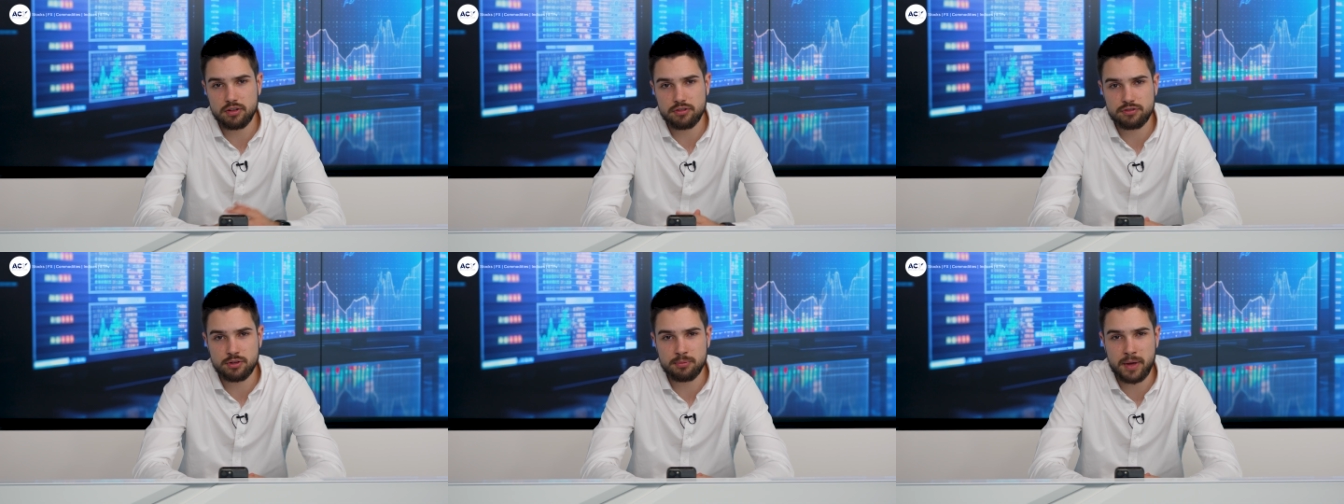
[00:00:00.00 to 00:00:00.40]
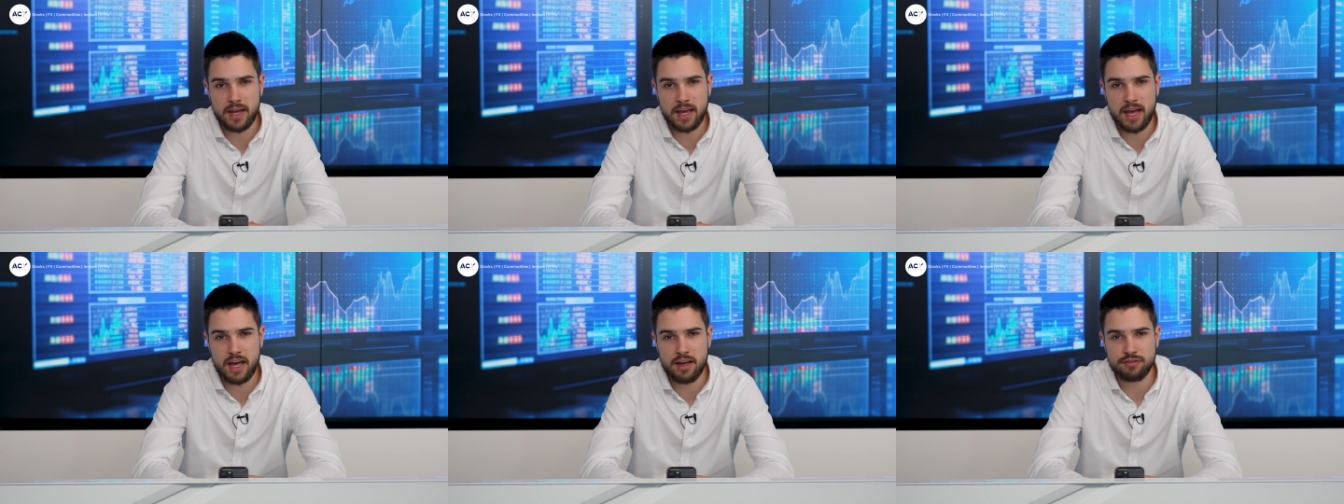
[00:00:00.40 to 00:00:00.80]
If you
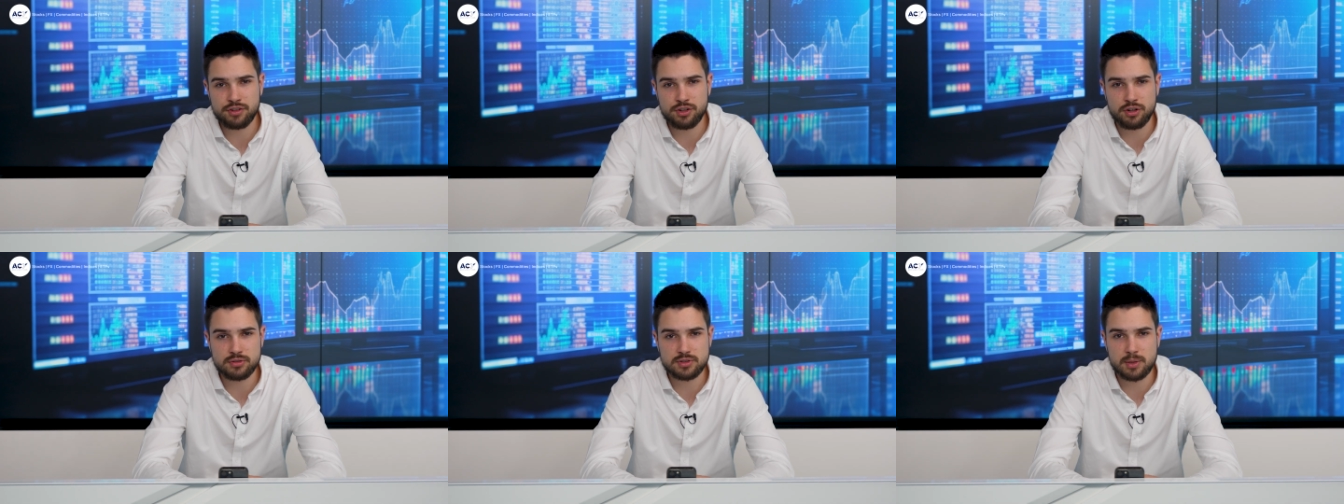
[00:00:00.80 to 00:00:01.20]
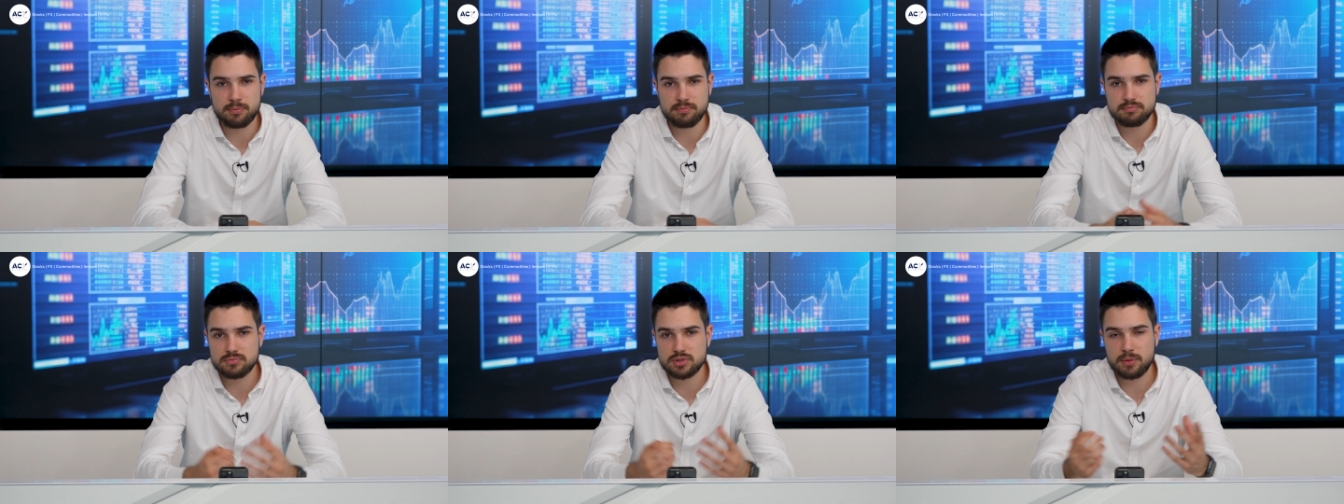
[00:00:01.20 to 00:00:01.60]
may have, you know,
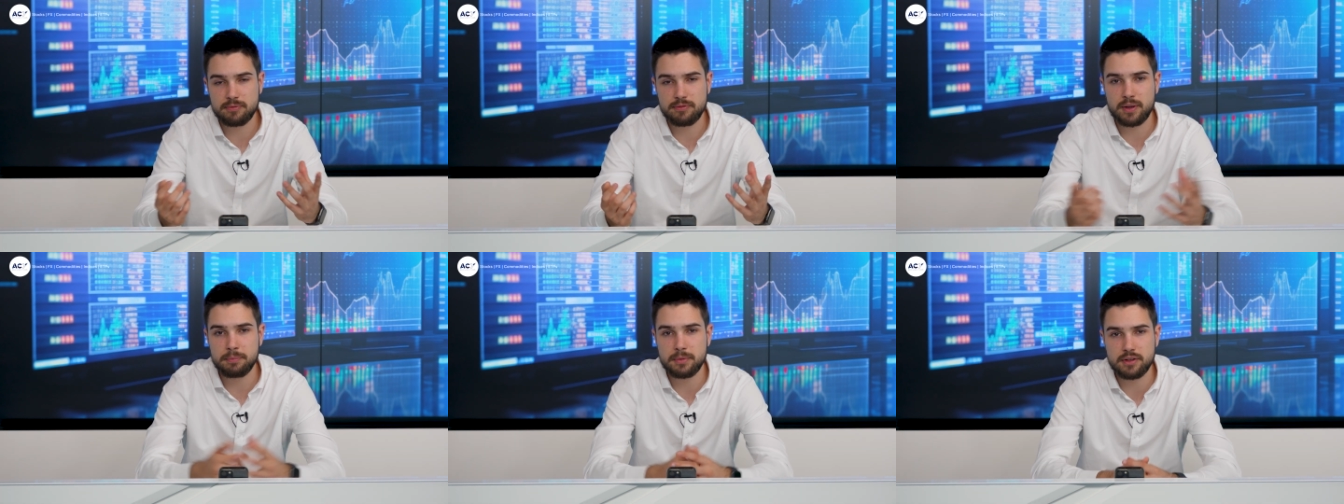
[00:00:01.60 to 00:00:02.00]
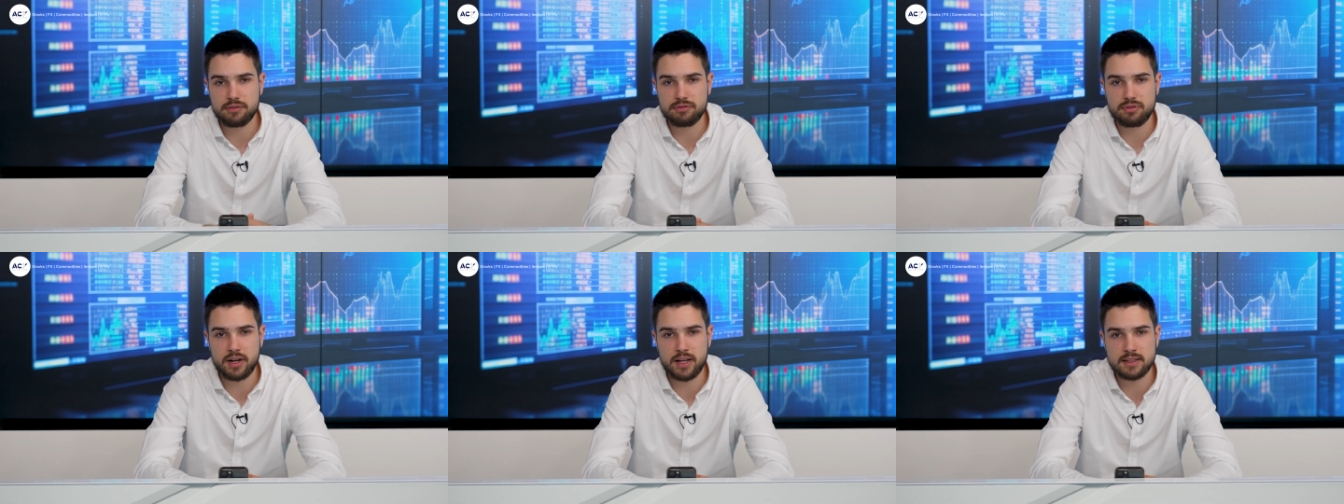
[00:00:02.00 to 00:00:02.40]
some family
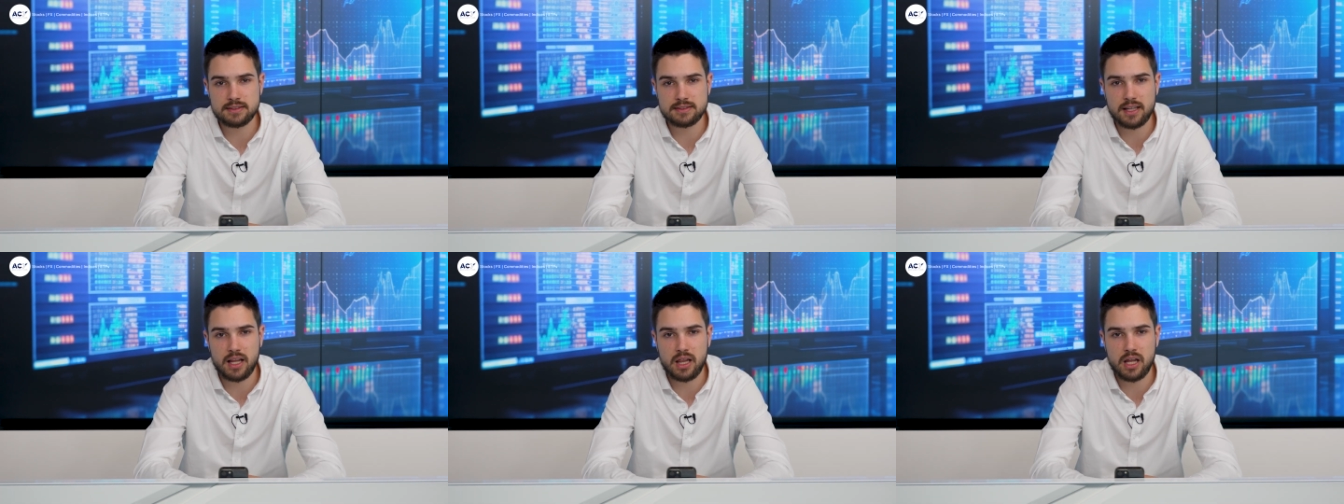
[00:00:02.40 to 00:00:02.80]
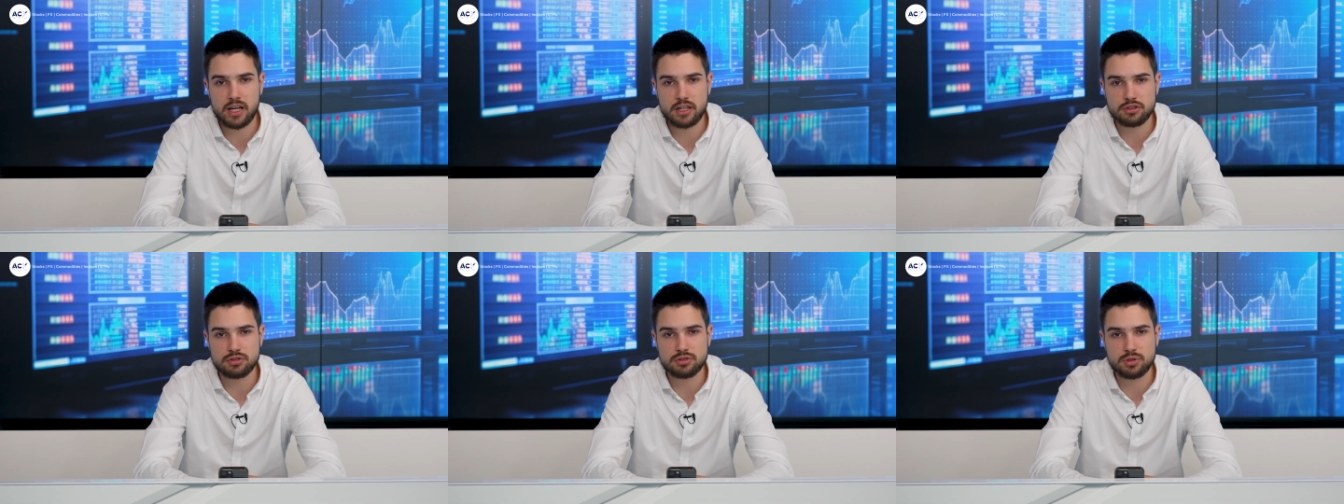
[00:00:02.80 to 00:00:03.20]
friends that
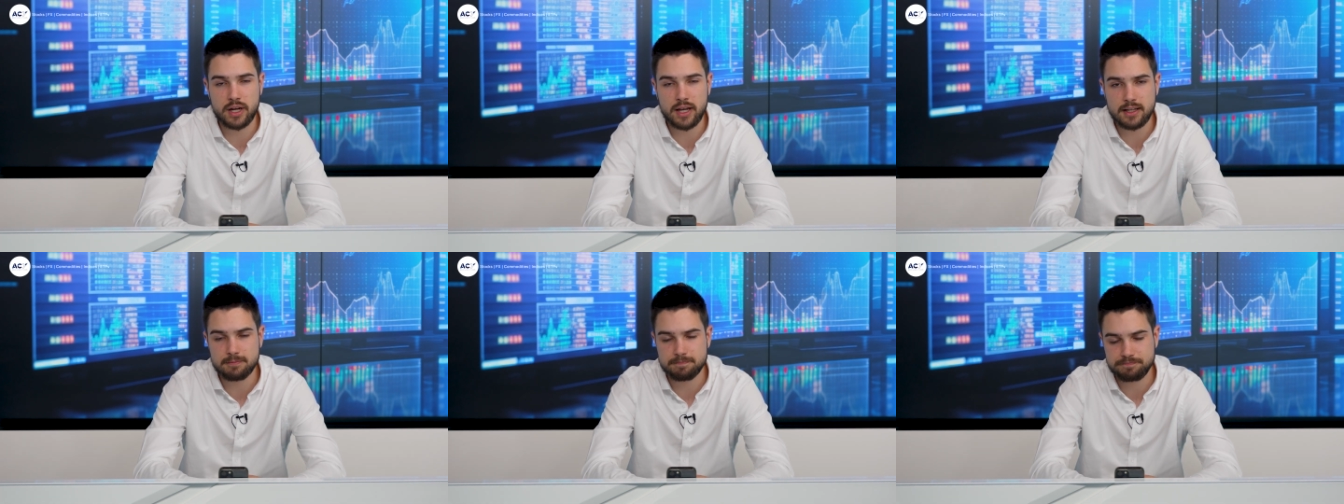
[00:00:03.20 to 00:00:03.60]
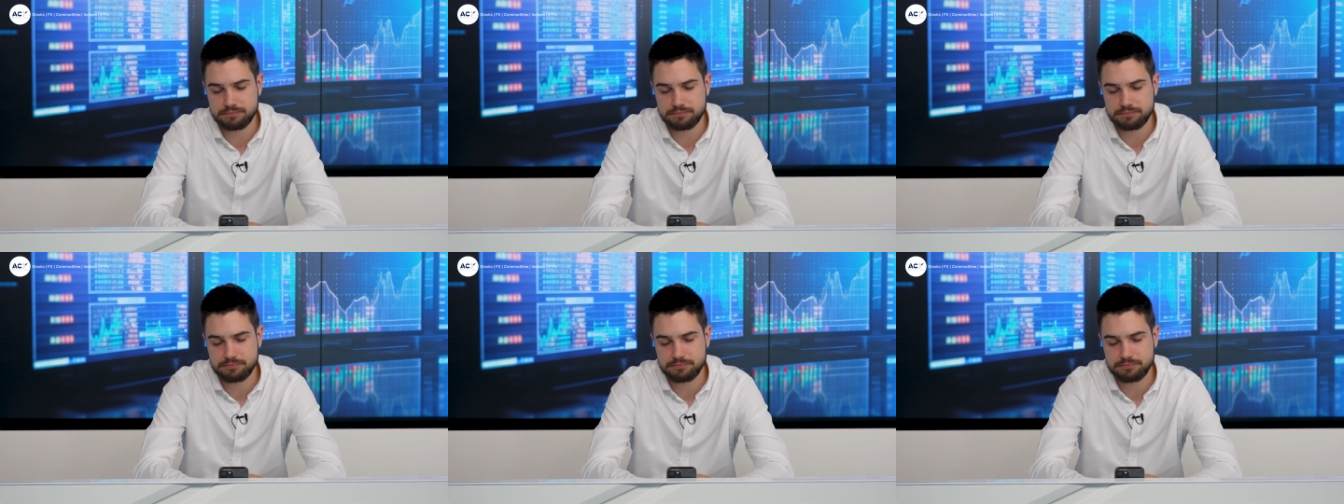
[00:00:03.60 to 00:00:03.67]
like to trade,